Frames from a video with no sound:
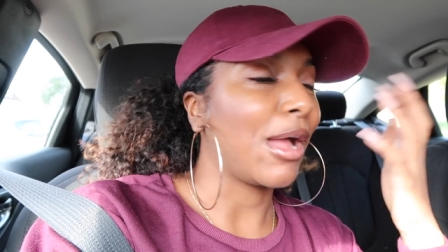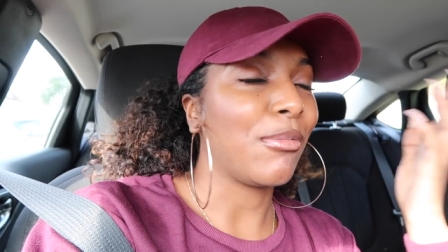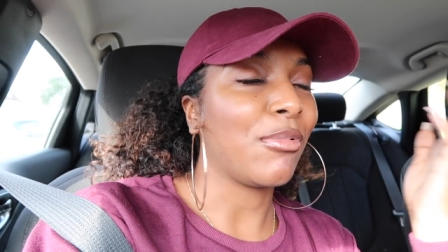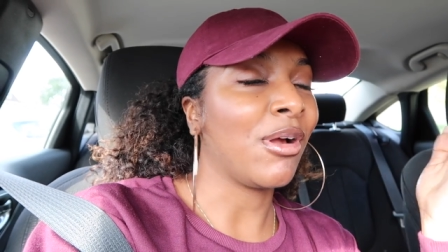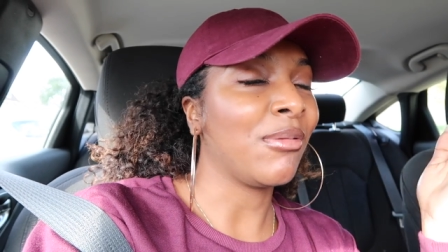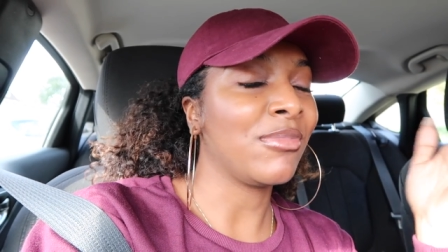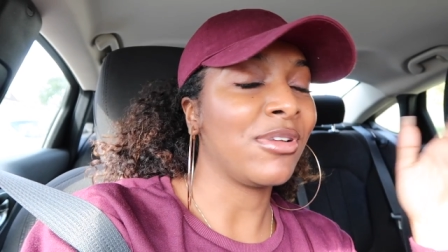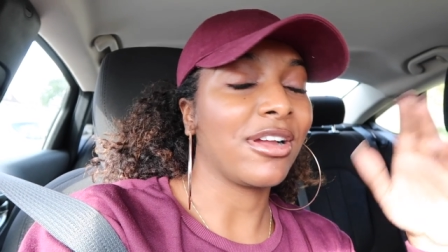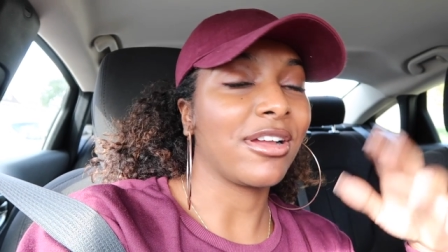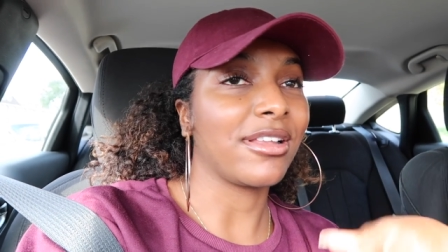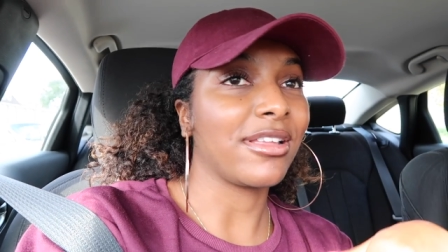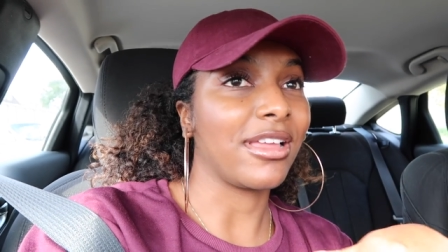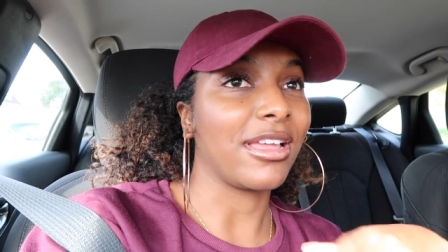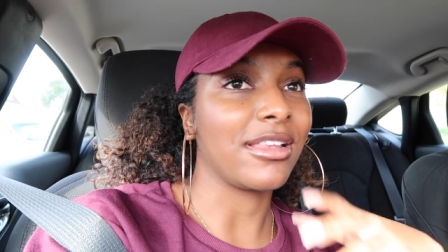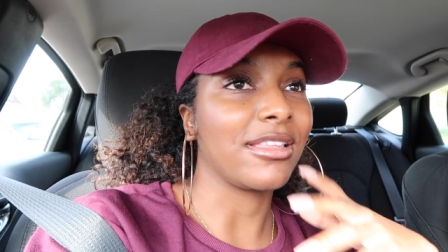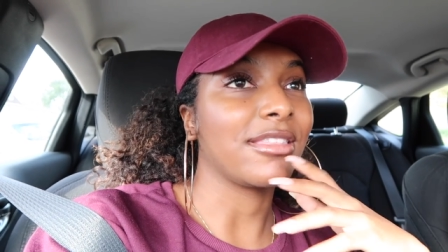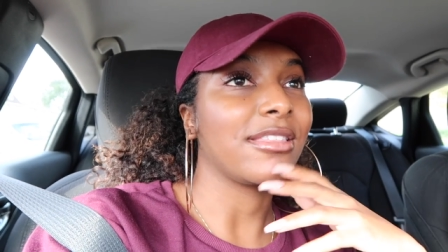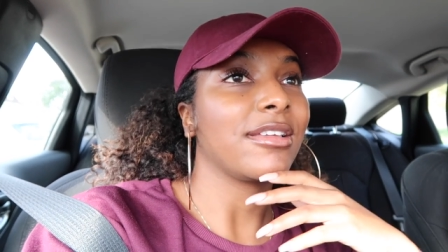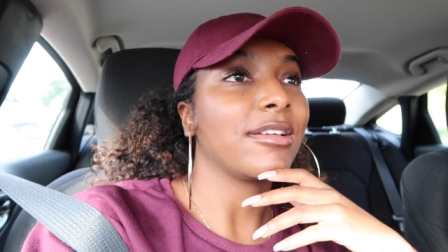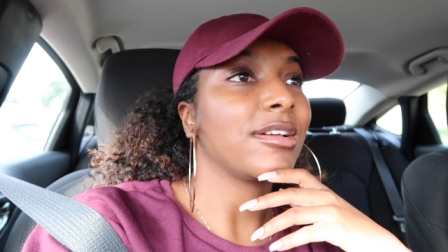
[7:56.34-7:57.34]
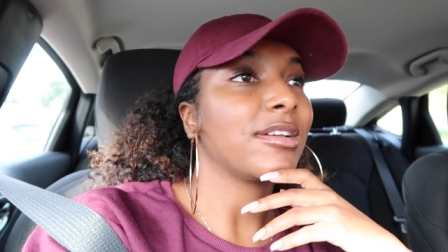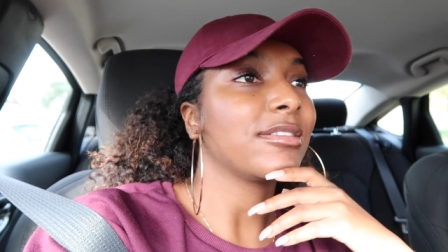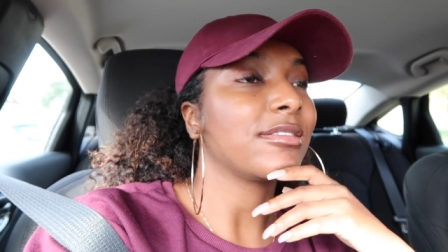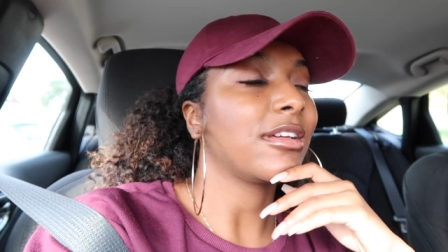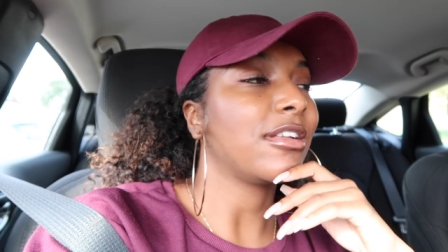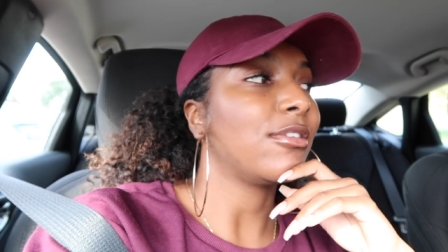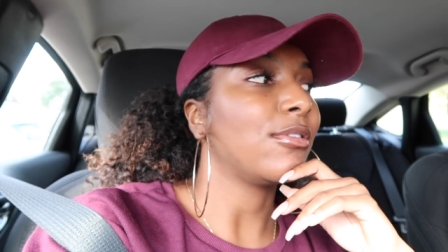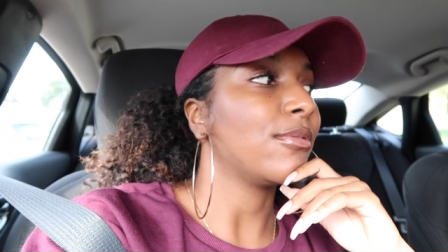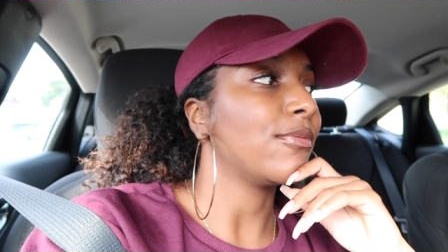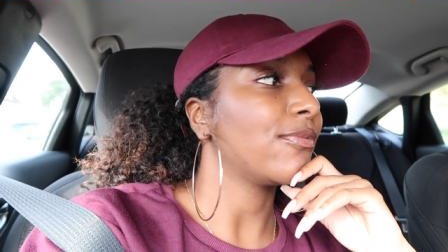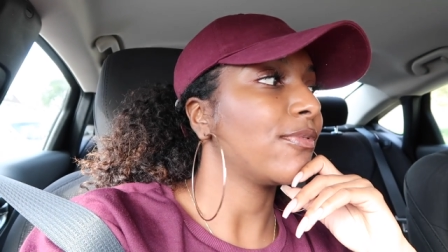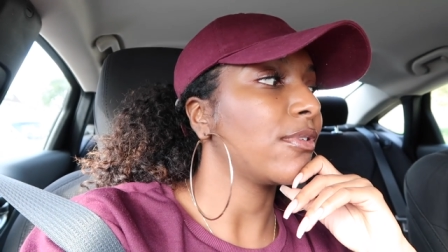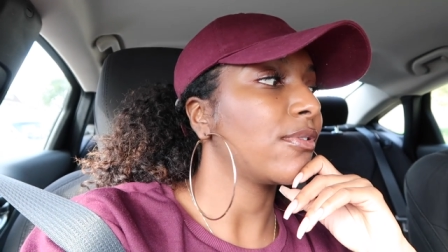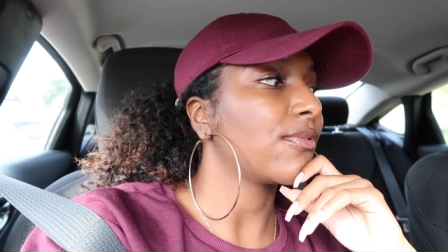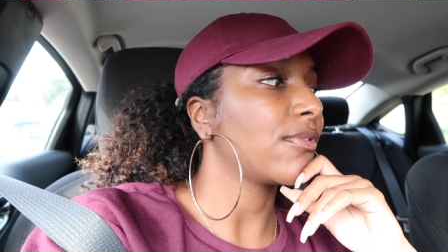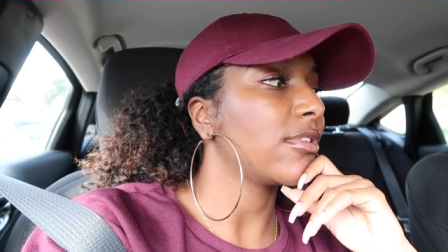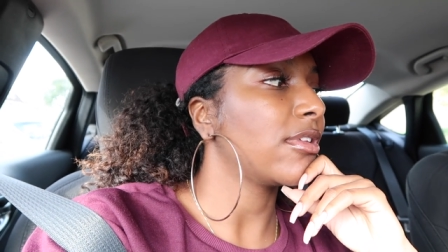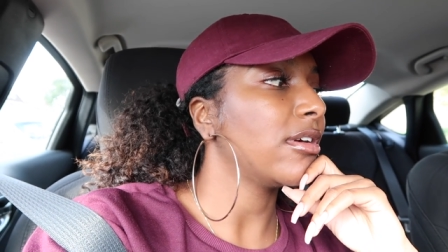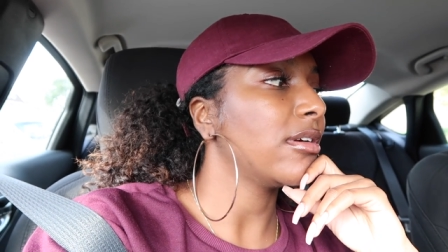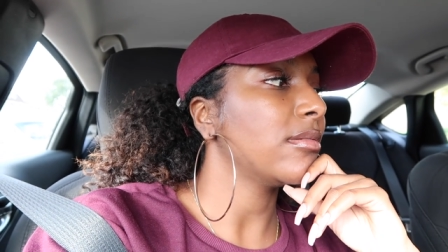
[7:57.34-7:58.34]
this. I'm probably not gonna get anything because I don't
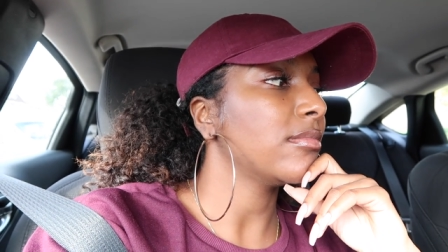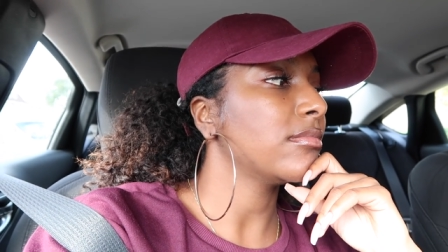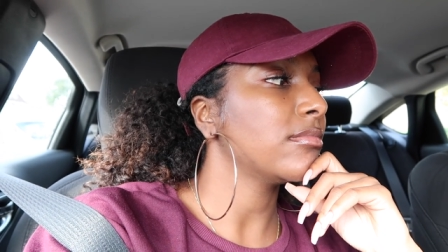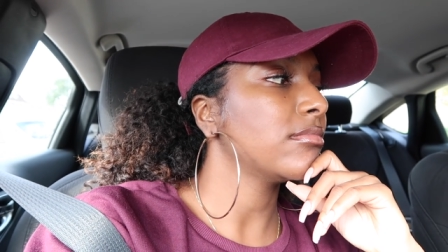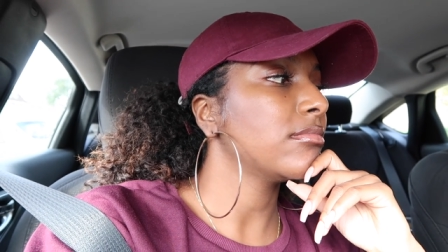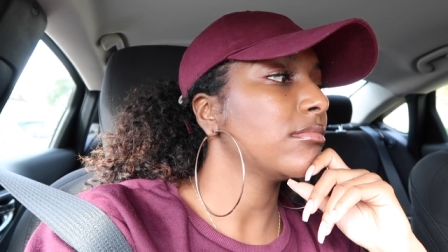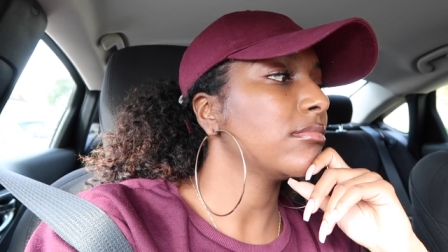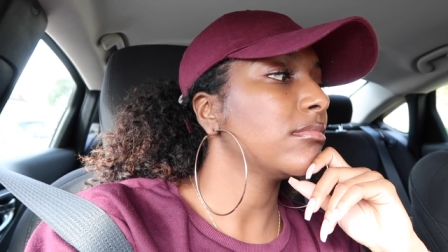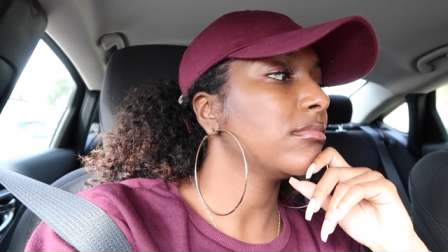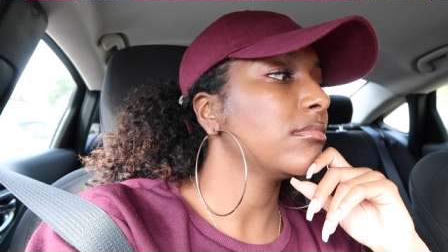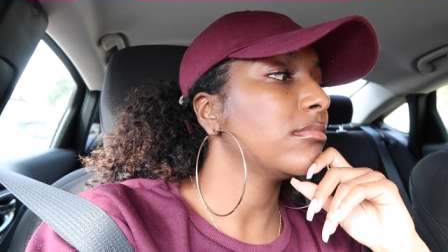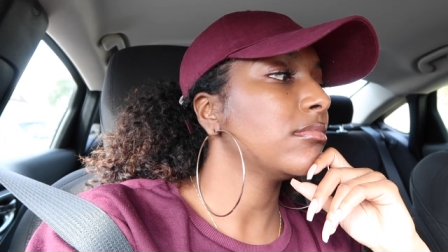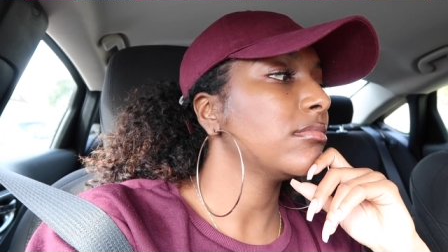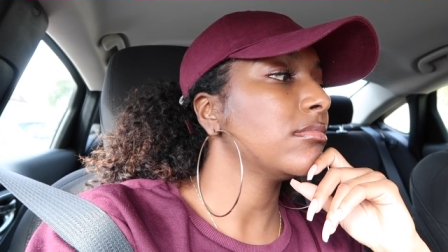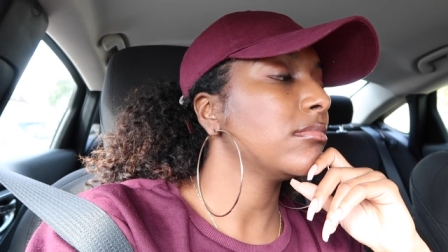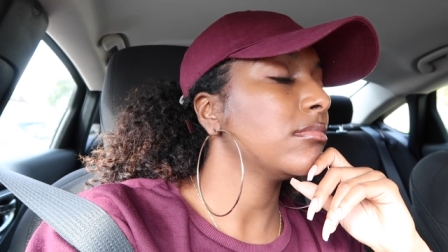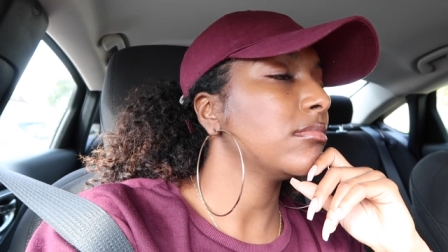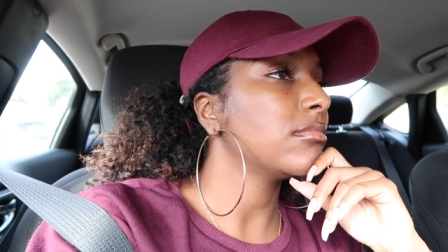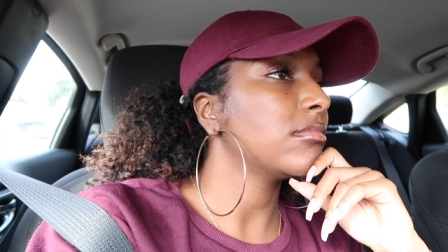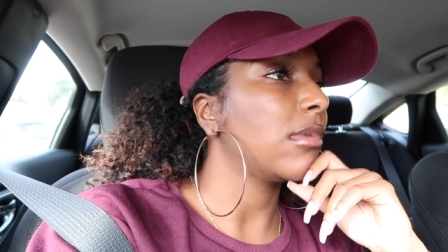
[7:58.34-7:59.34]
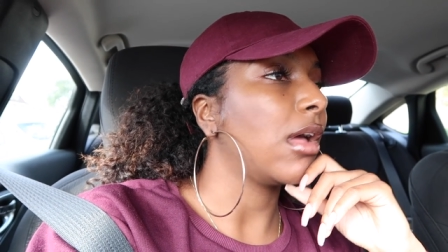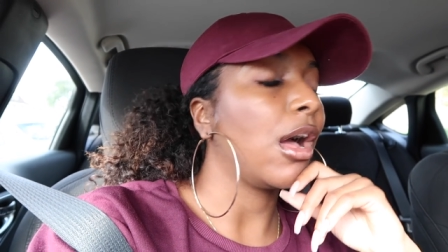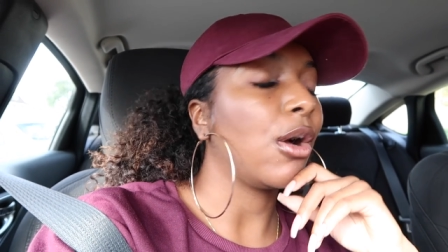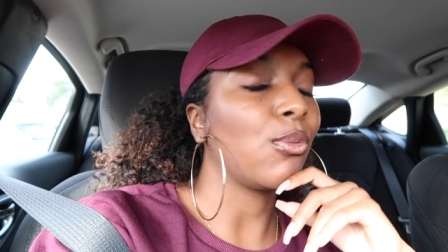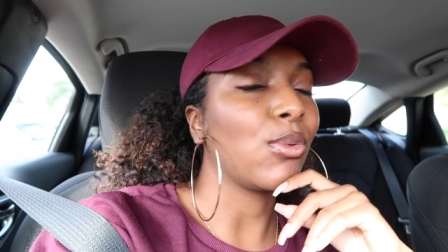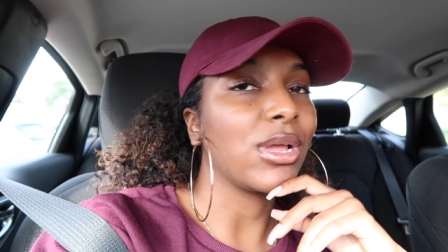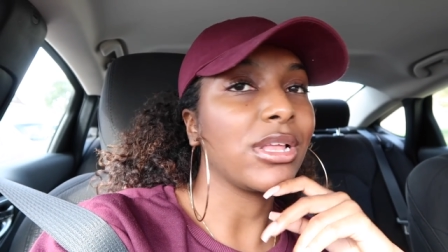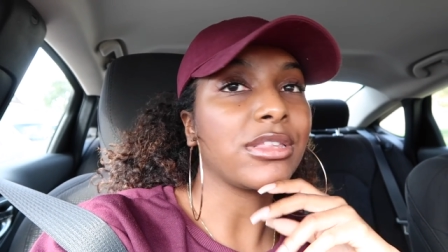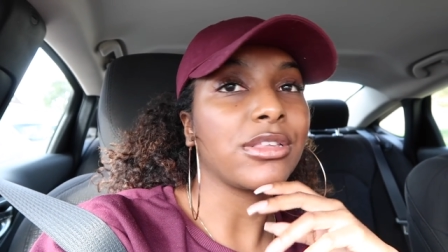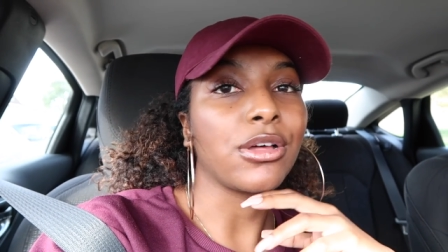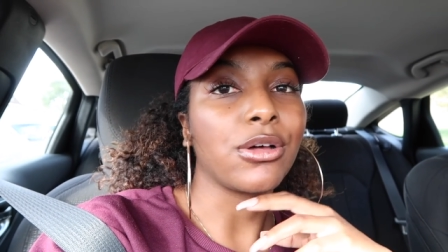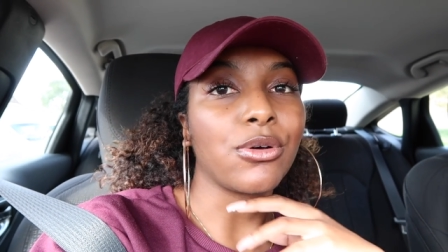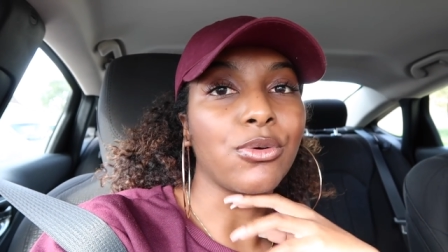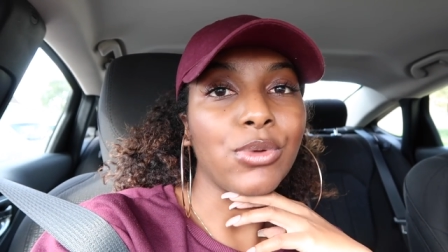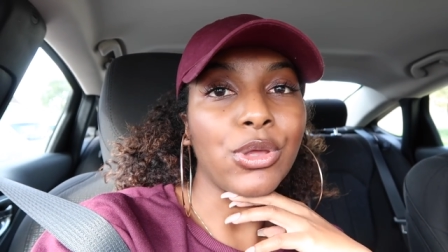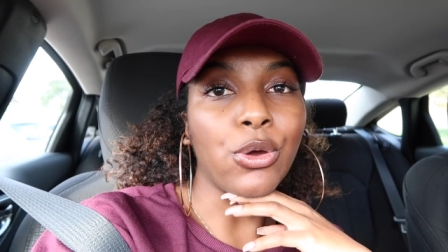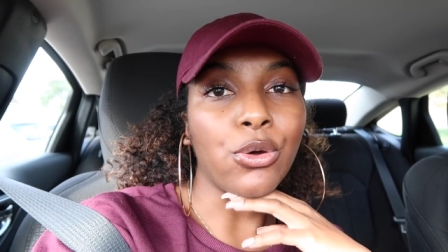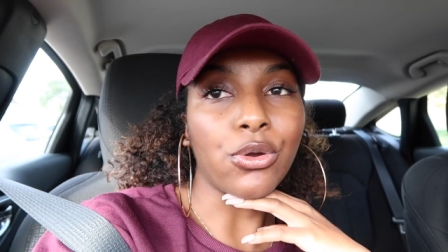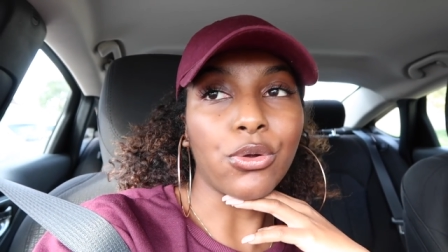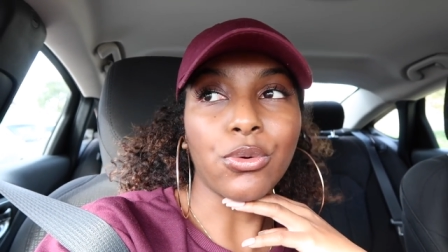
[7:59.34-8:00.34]
feel for that. I'll wait
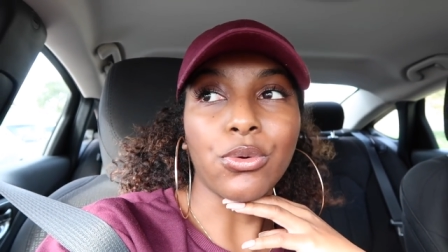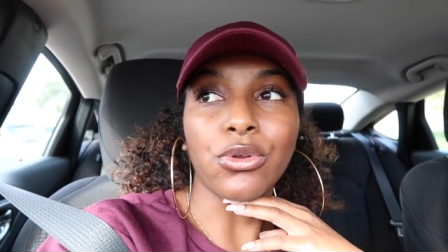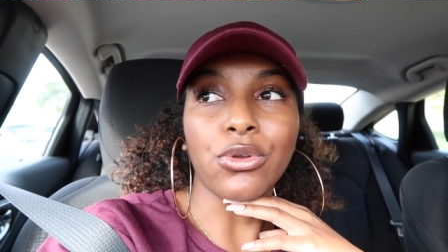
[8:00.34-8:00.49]
till we go to